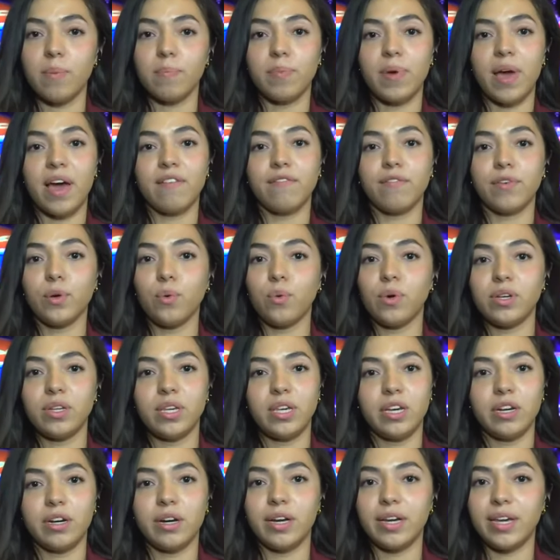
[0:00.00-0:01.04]
Trump. Everyone
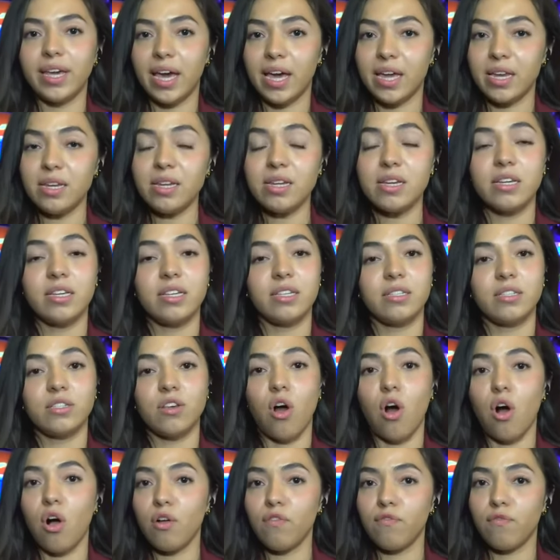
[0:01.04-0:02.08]
here again
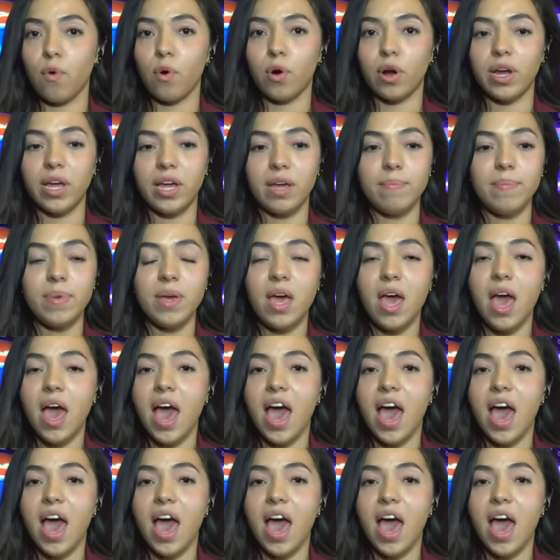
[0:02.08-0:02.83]
is all for him.